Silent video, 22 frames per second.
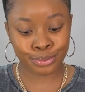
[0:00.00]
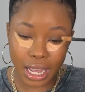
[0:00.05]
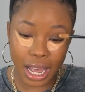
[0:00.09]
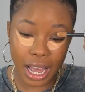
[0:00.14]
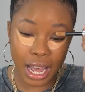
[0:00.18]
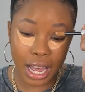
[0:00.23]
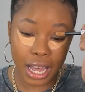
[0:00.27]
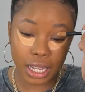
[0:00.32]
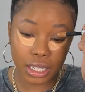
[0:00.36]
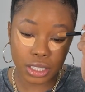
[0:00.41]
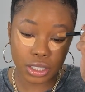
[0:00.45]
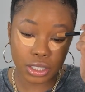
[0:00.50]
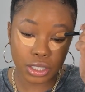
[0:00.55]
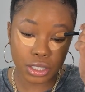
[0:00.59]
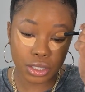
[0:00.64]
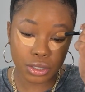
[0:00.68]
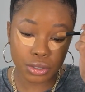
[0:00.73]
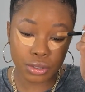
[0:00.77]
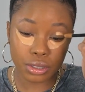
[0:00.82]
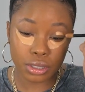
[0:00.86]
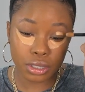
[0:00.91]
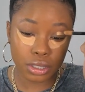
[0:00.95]
And she
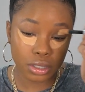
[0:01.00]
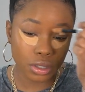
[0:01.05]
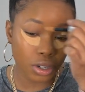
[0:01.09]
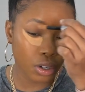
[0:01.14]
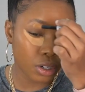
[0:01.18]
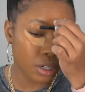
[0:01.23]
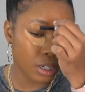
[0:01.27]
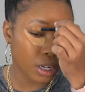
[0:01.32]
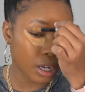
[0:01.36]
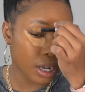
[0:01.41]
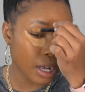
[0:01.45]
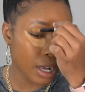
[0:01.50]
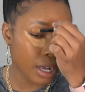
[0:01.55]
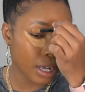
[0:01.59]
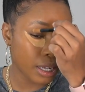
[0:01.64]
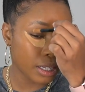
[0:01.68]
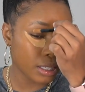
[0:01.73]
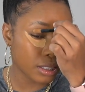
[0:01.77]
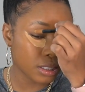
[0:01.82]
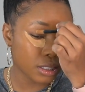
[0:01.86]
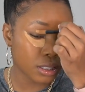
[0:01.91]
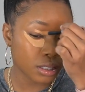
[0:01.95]
used it on her
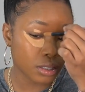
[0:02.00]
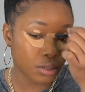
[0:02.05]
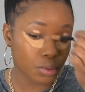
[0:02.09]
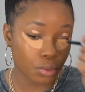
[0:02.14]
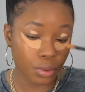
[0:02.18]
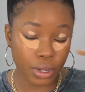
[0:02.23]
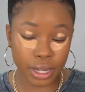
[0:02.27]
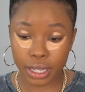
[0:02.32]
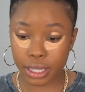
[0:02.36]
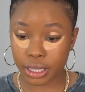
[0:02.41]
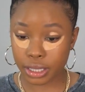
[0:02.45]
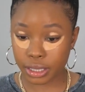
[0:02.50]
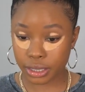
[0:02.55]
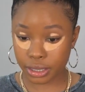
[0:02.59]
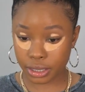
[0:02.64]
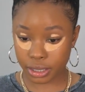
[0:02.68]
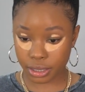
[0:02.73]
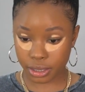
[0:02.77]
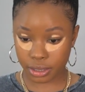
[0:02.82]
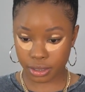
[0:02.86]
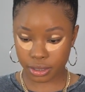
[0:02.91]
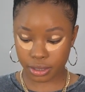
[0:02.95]
eyes as well.
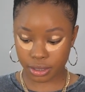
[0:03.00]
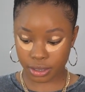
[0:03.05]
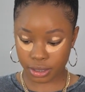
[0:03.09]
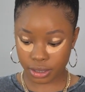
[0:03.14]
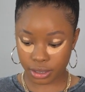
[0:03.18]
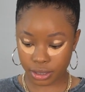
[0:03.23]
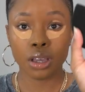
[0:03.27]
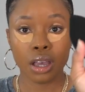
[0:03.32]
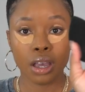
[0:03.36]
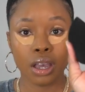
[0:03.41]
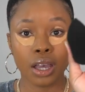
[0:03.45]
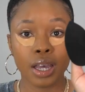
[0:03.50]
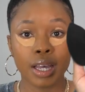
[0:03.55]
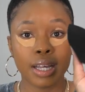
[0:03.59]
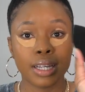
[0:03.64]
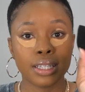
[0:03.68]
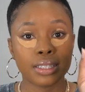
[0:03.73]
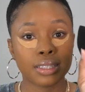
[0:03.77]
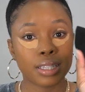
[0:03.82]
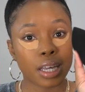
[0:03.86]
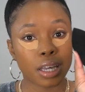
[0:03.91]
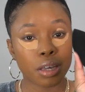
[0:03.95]

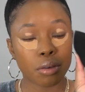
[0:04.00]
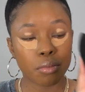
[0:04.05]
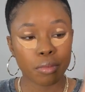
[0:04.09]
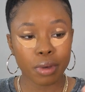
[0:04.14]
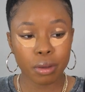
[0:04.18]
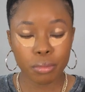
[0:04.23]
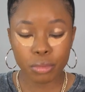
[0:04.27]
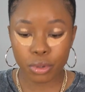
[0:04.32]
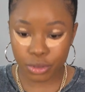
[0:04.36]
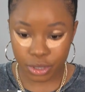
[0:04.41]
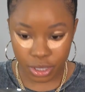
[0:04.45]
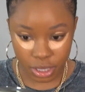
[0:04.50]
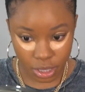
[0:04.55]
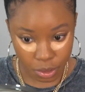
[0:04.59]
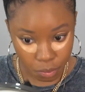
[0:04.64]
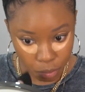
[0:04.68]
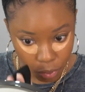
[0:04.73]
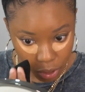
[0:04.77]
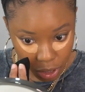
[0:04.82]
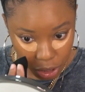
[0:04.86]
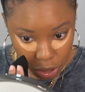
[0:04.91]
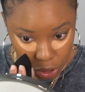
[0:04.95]
Taking my beauty
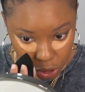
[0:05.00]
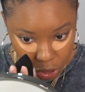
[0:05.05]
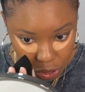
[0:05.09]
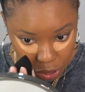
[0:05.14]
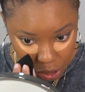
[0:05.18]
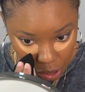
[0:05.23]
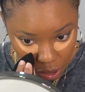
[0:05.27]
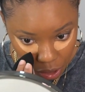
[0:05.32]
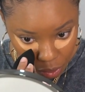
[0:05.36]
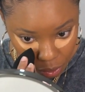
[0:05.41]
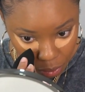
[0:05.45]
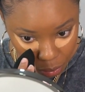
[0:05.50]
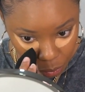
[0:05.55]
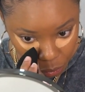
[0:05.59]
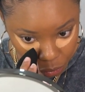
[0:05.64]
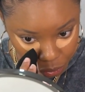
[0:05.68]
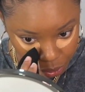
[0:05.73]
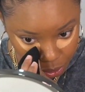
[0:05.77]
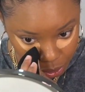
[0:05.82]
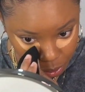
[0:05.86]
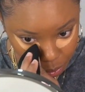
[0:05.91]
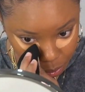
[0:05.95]
sponge now, I'm
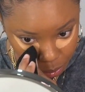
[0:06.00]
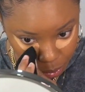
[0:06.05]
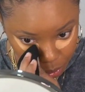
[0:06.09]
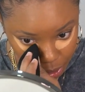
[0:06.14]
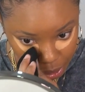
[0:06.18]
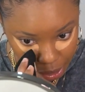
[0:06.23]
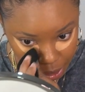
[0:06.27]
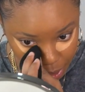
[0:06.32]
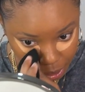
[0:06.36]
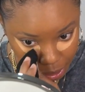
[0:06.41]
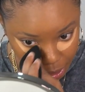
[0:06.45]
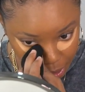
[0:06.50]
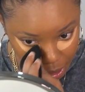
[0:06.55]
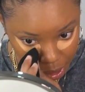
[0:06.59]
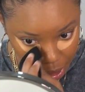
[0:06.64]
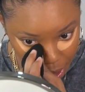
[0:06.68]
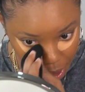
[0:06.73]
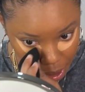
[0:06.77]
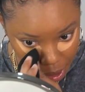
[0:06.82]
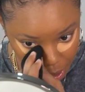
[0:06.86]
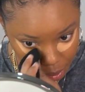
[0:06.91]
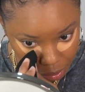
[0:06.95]
going to blend it
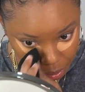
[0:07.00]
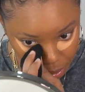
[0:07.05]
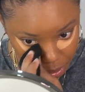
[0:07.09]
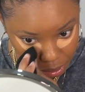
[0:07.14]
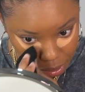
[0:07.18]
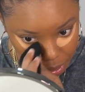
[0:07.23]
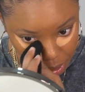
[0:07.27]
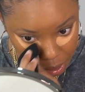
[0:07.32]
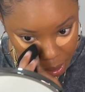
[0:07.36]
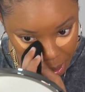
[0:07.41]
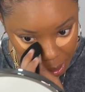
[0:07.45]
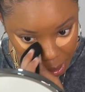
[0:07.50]
out.